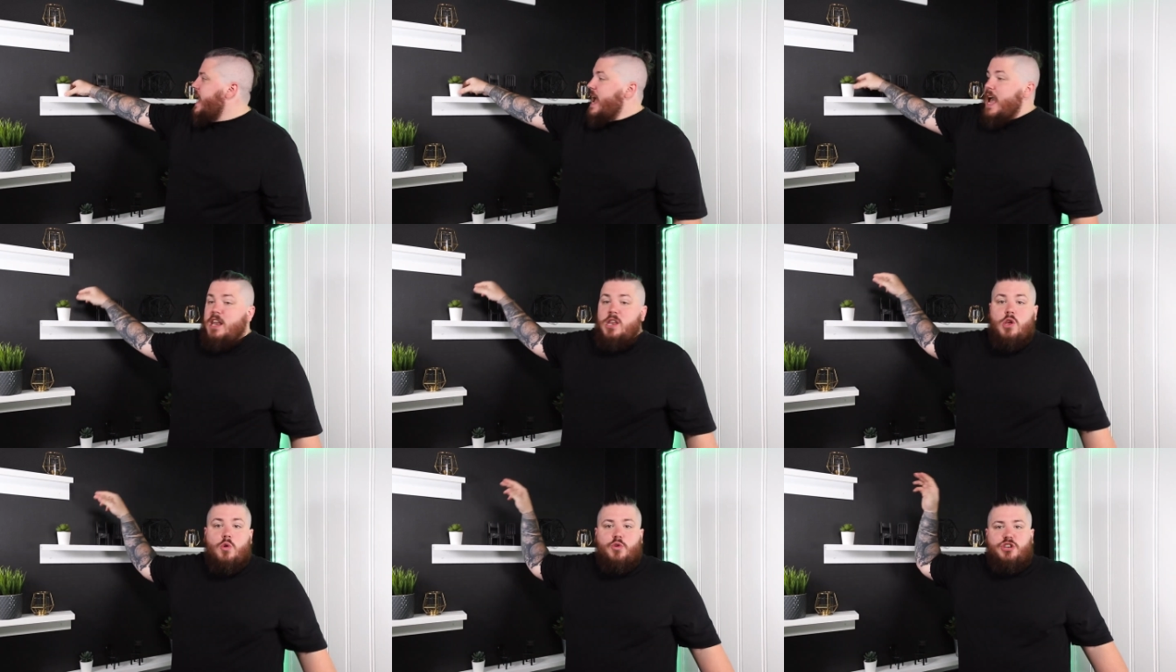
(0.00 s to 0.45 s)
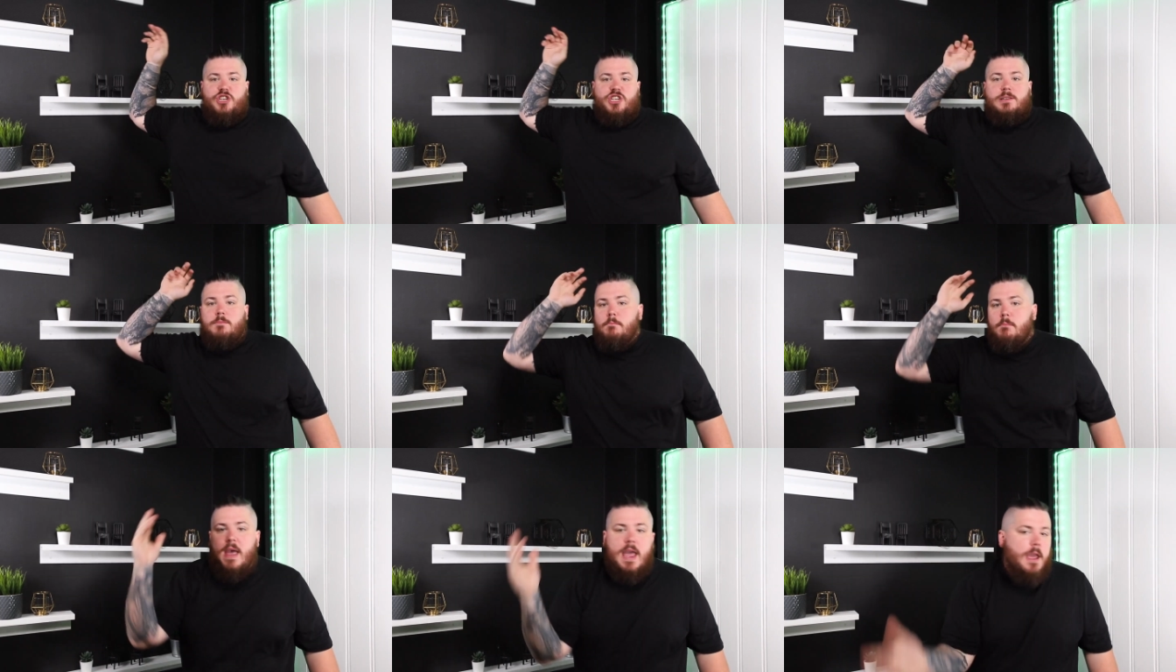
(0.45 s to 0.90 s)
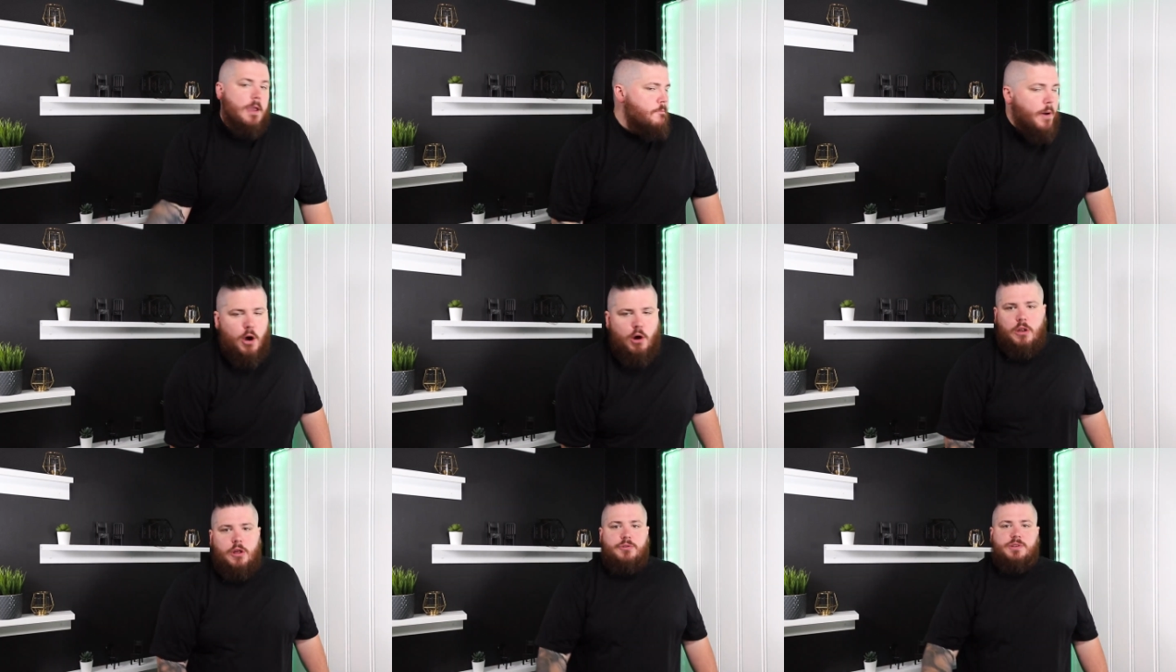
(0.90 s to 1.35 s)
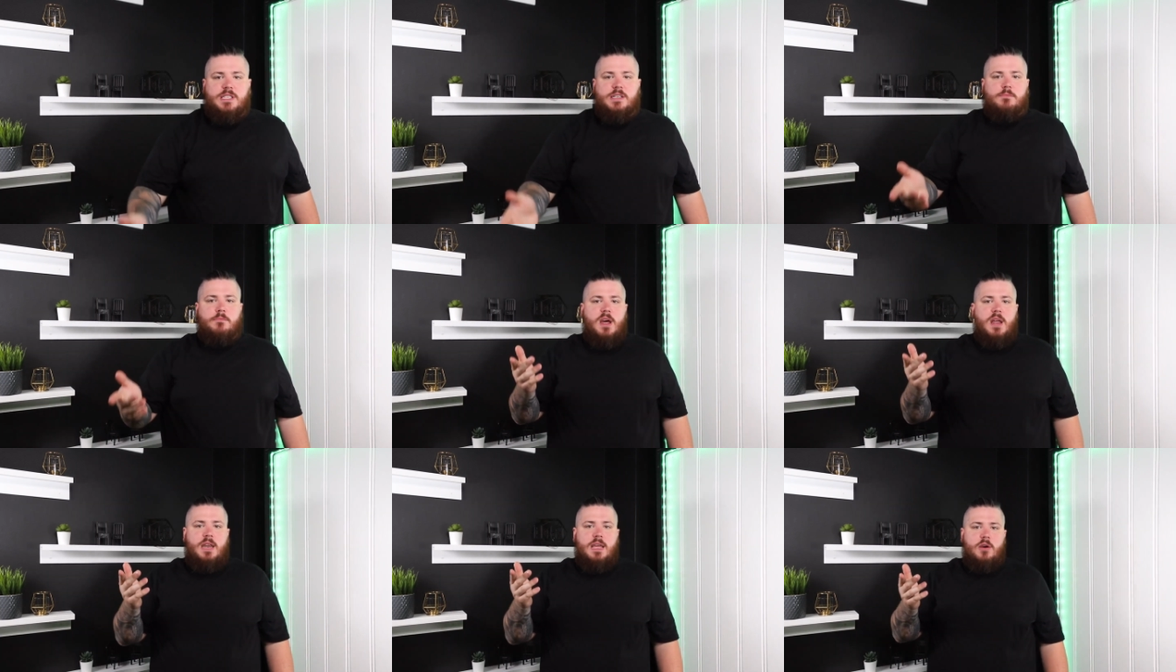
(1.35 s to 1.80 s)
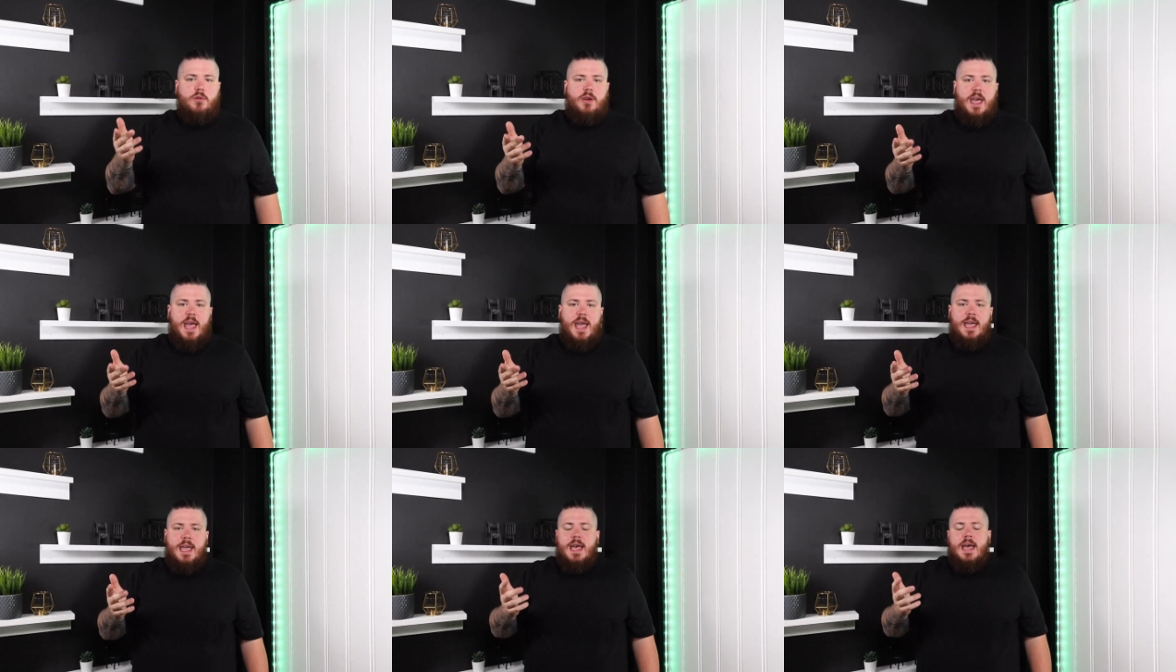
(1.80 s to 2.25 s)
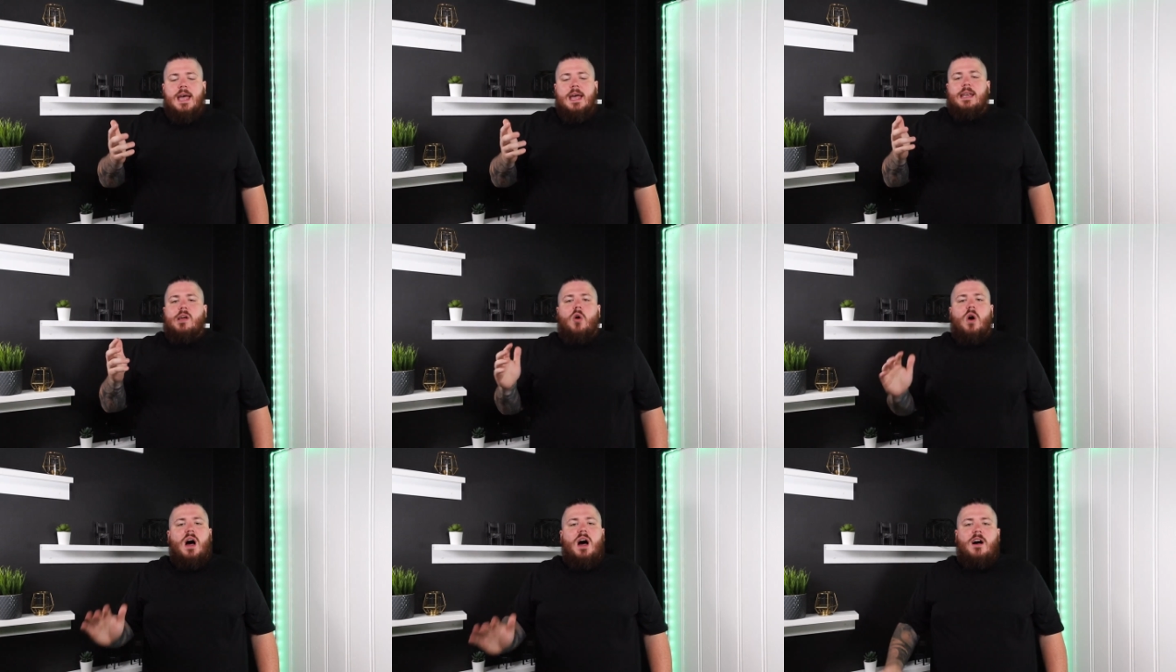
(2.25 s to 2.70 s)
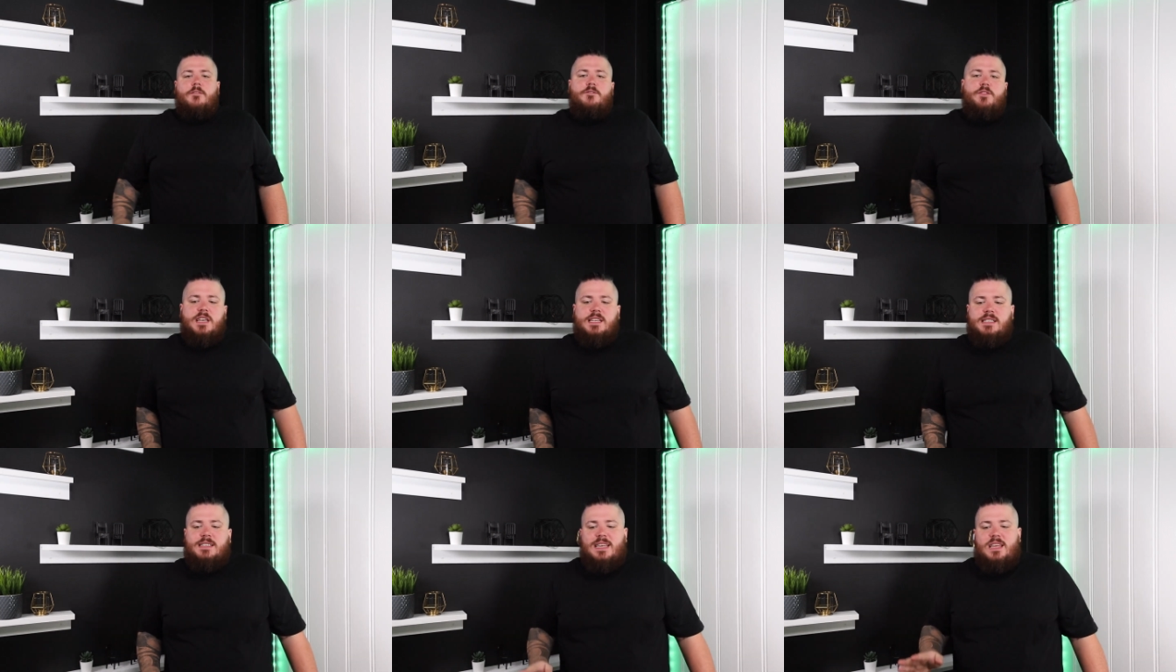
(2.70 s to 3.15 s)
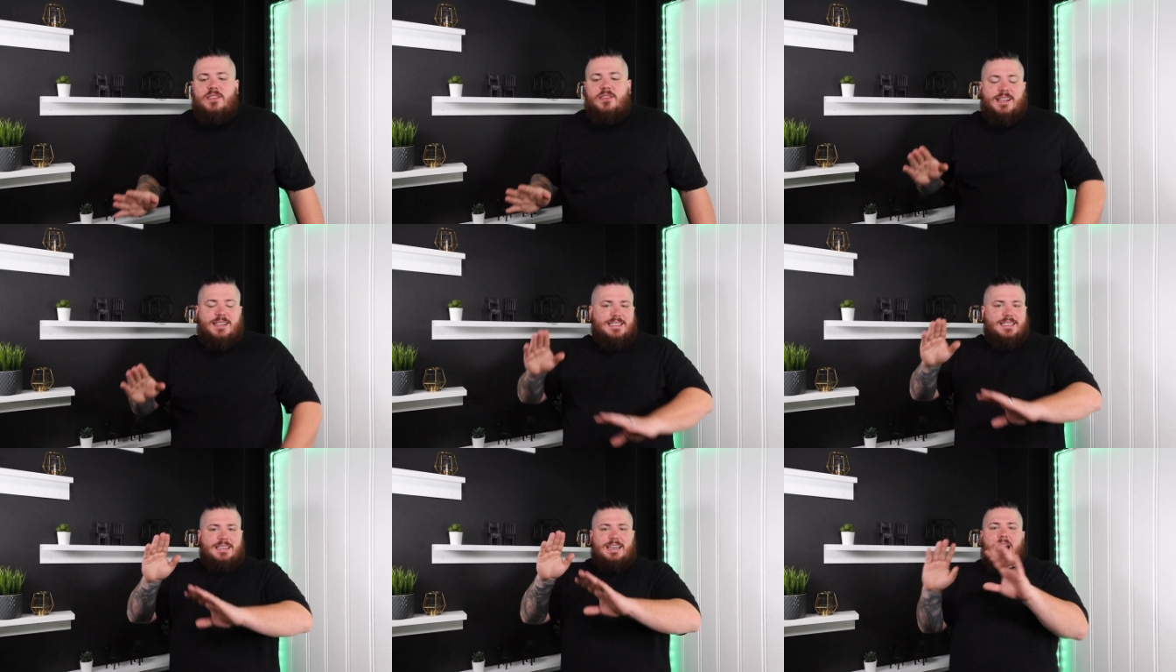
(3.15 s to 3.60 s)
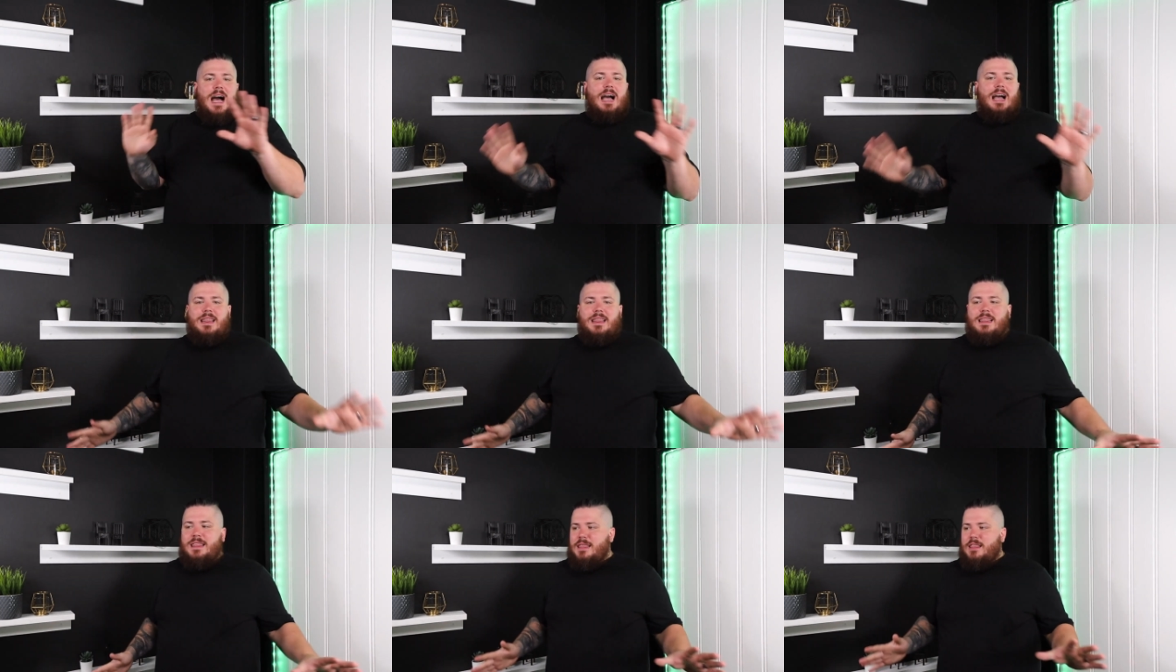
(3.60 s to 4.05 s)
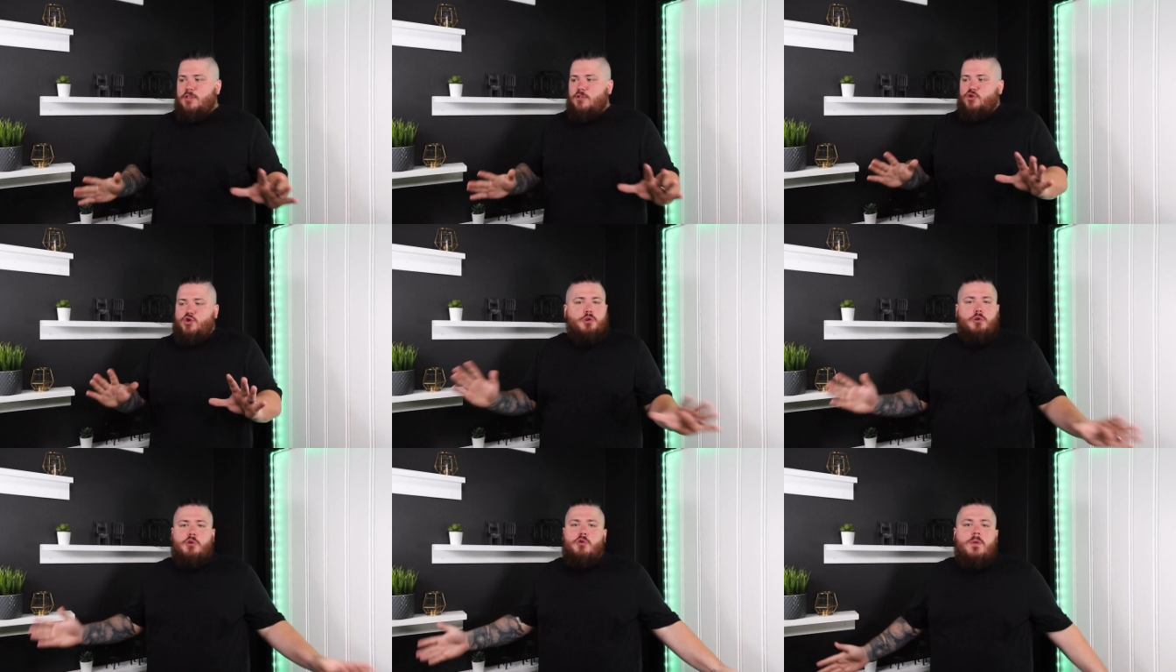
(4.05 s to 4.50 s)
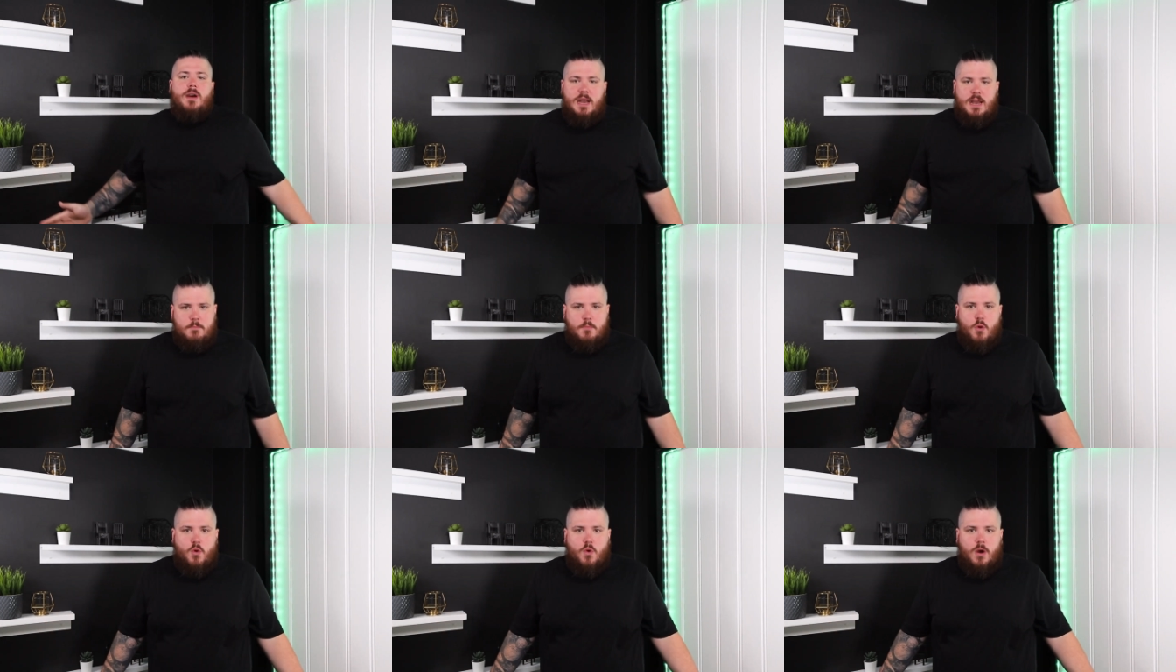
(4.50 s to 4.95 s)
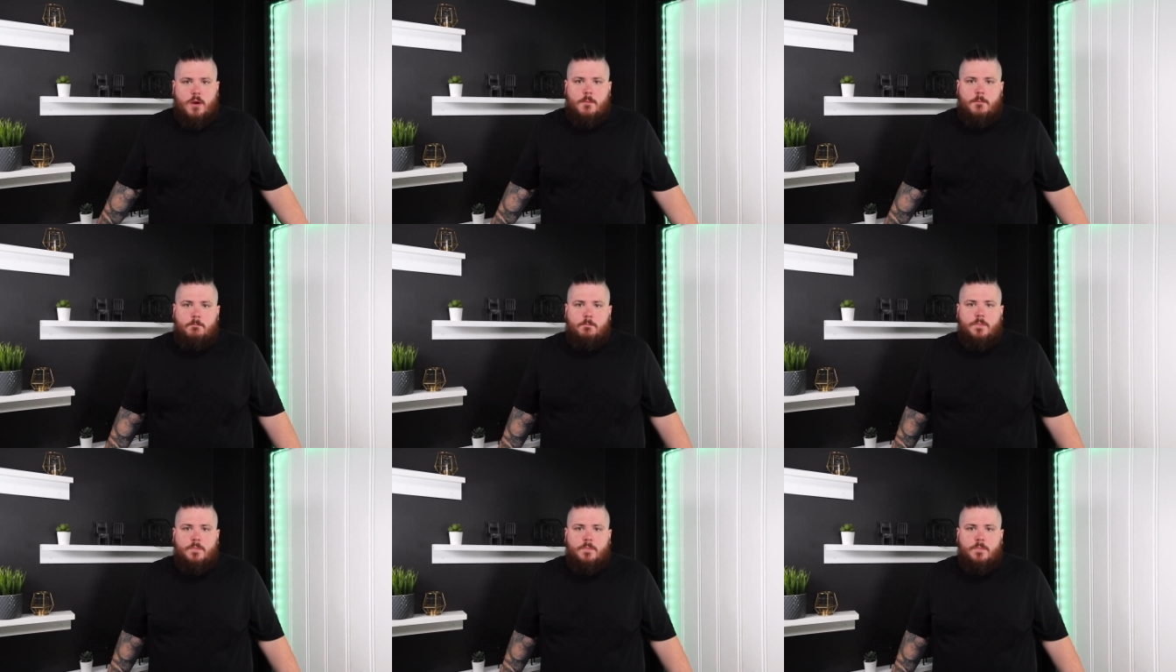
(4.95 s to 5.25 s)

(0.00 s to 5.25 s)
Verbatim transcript: and you would just make boatloads of money okay now obviously that's not true anymore